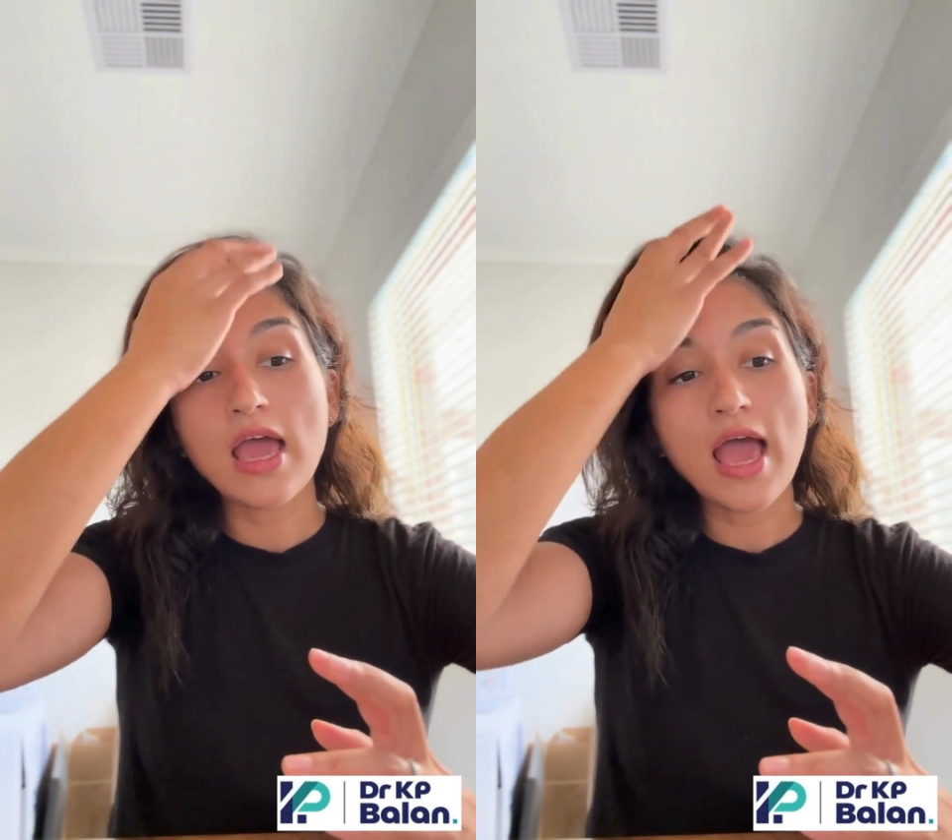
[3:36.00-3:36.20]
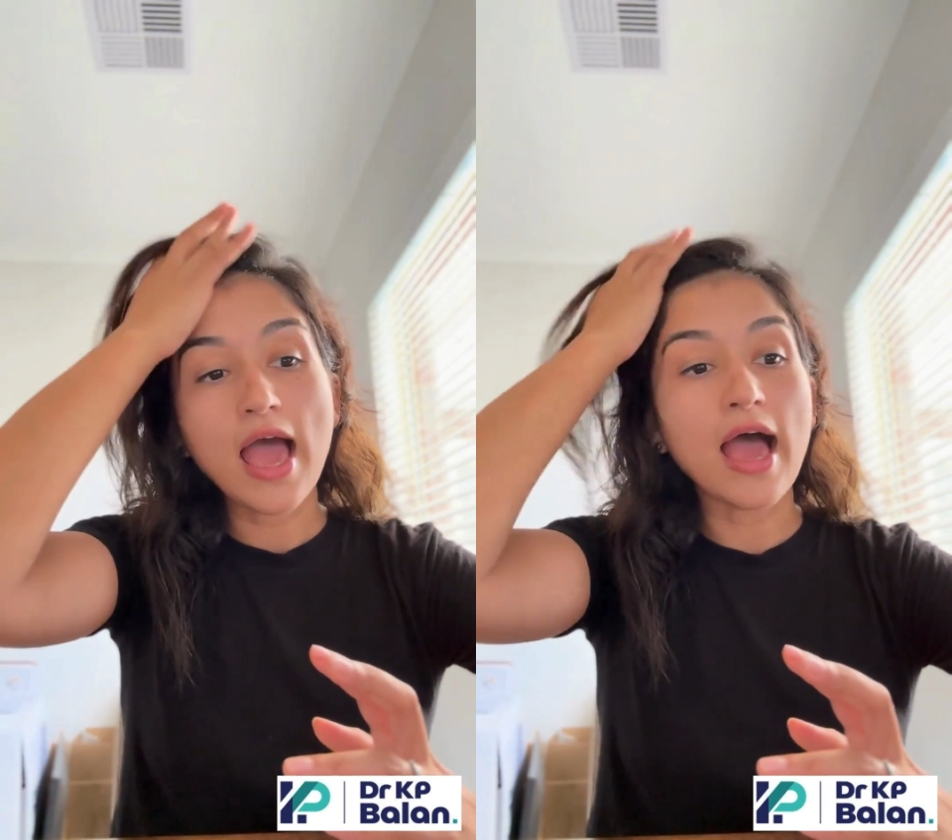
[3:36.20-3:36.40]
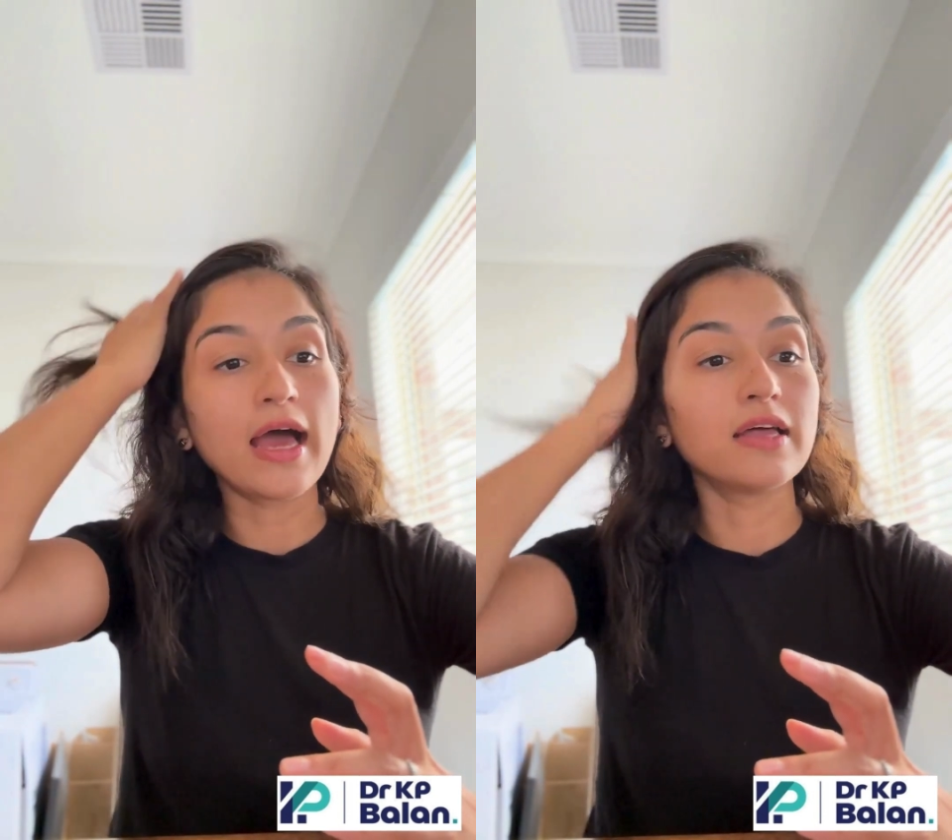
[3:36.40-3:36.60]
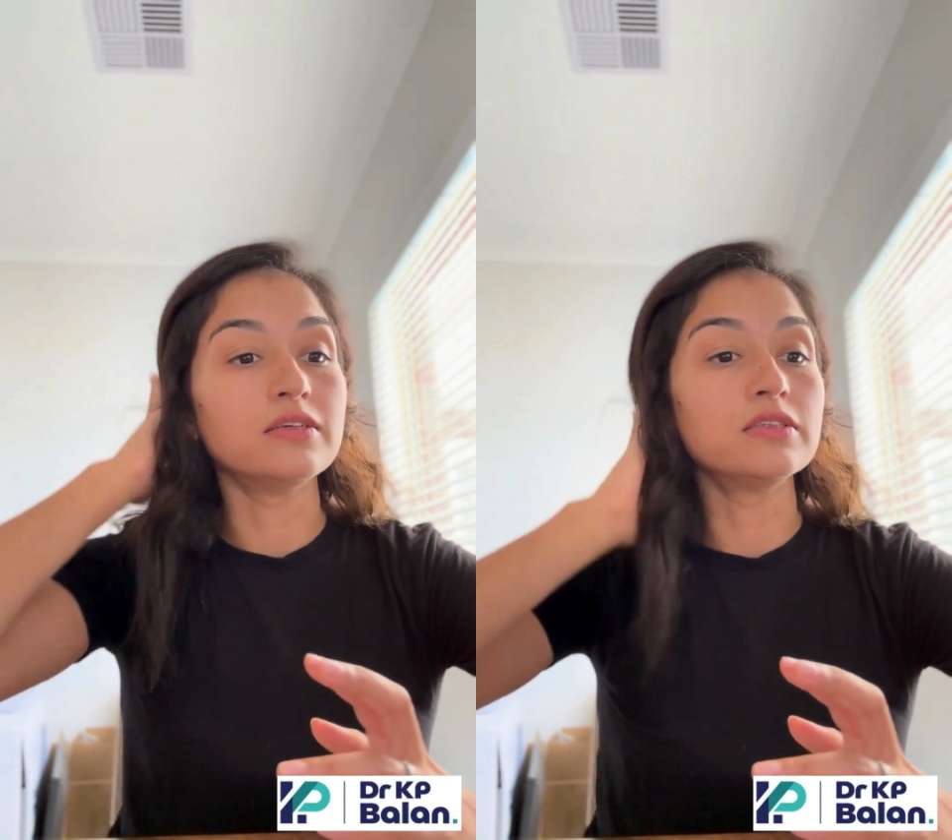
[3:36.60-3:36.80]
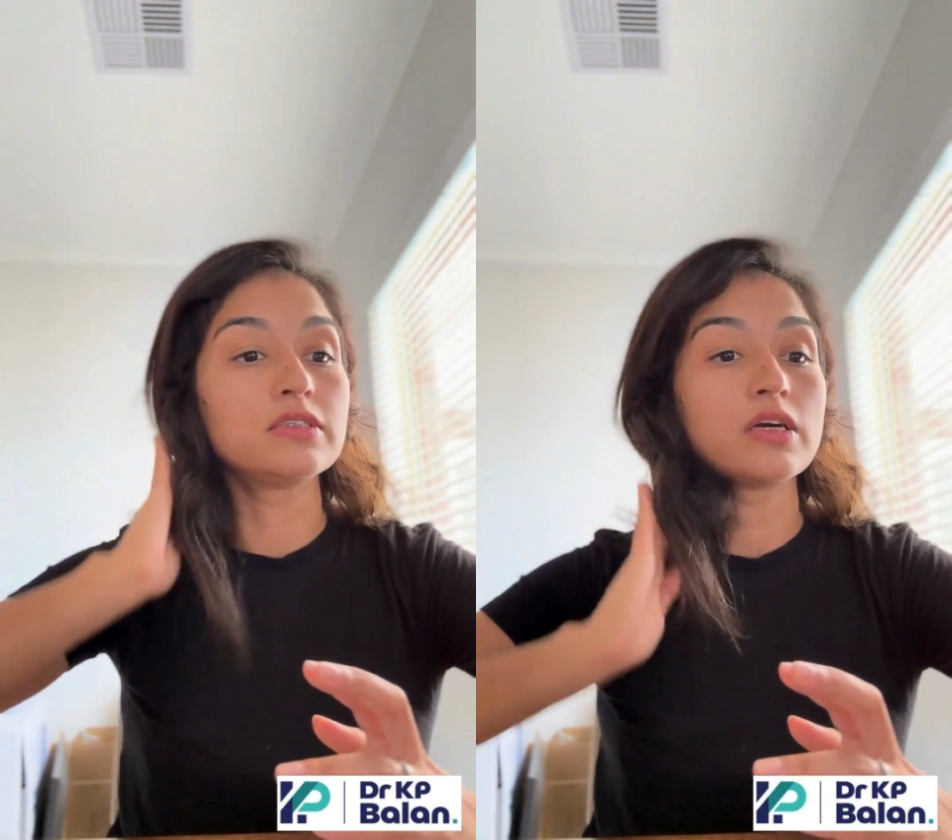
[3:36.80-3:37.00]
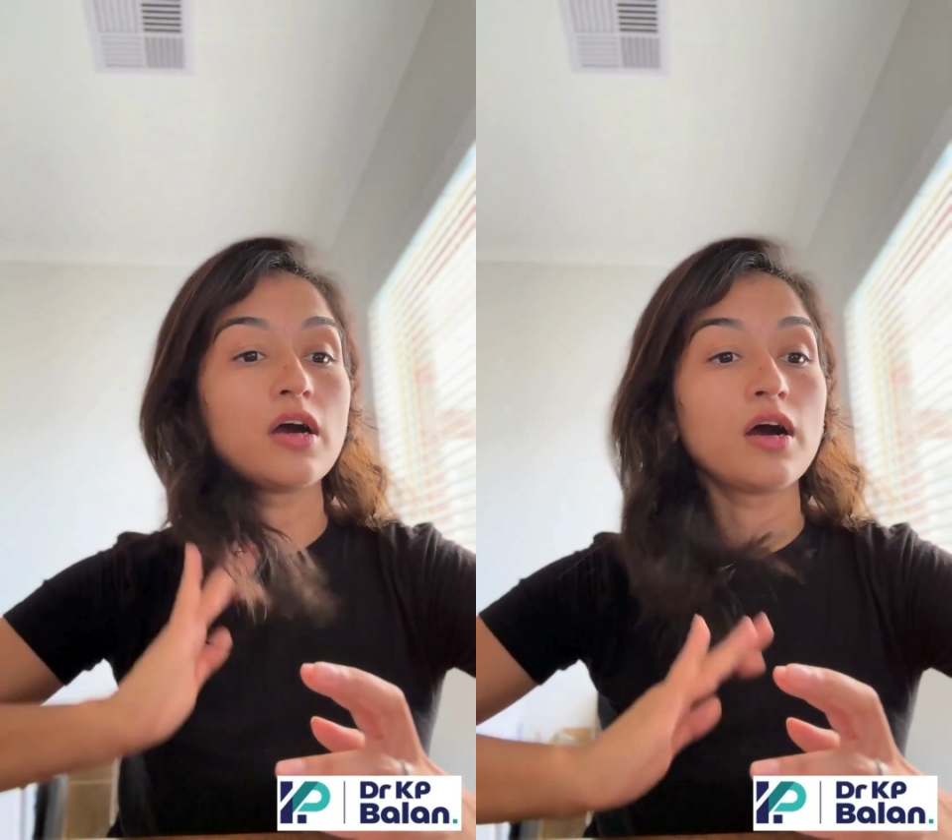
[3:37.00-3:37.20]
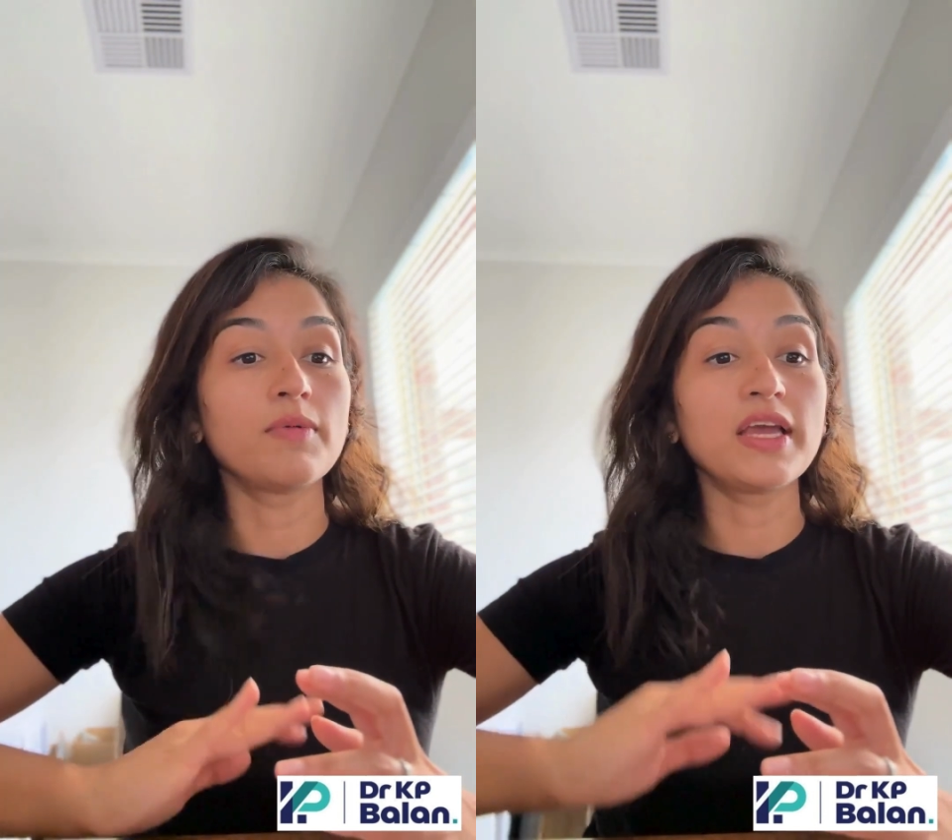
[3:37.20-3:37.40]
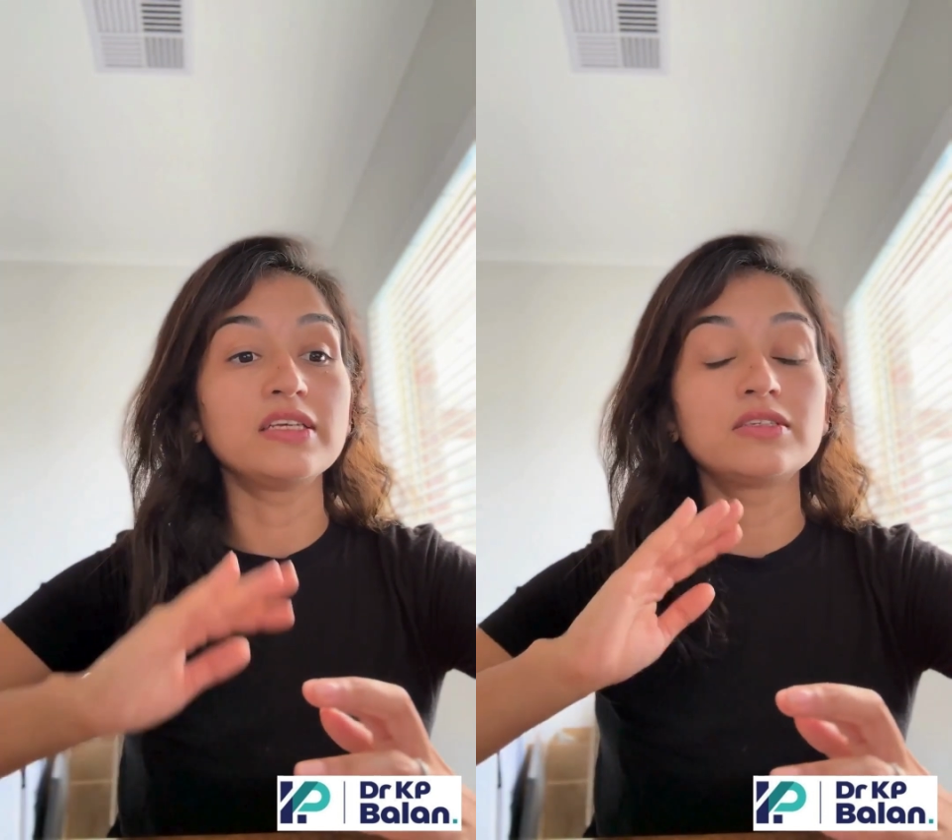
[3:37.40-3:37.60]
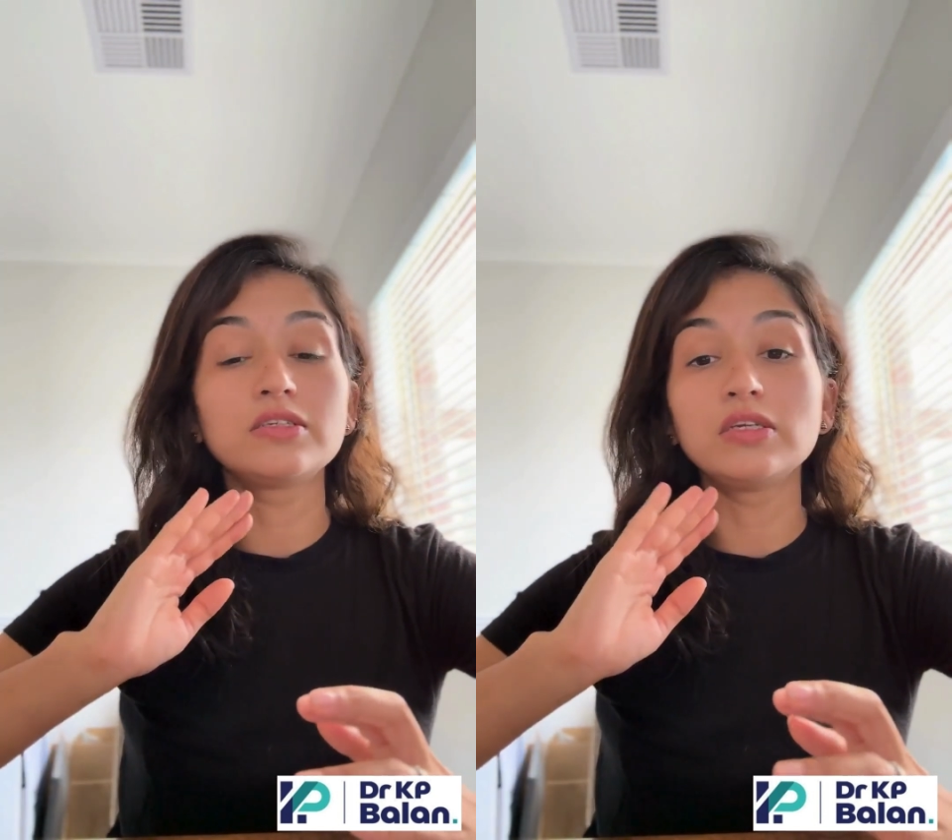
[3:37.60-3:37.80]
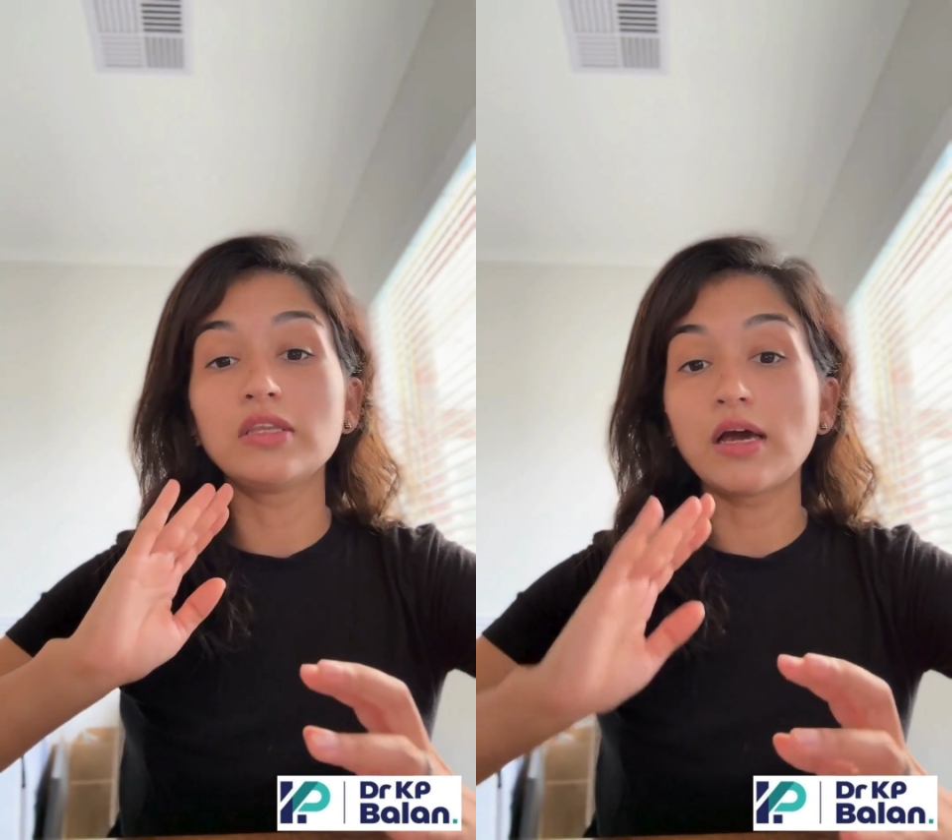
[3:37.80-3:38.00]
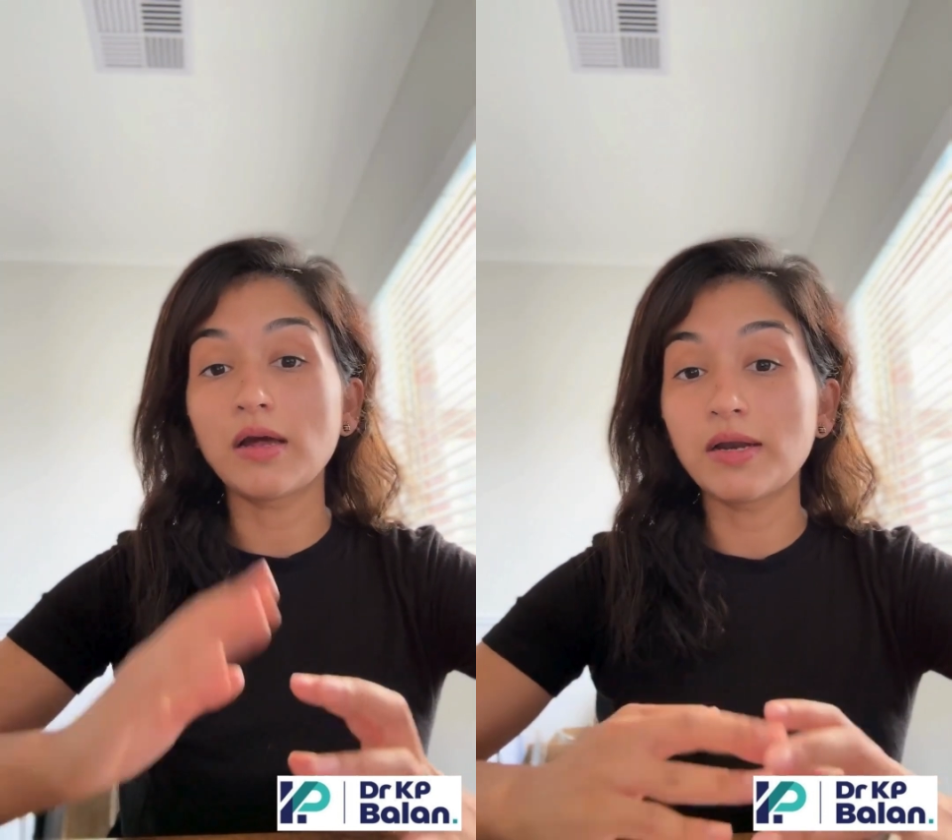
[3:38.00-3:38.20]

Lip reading: And a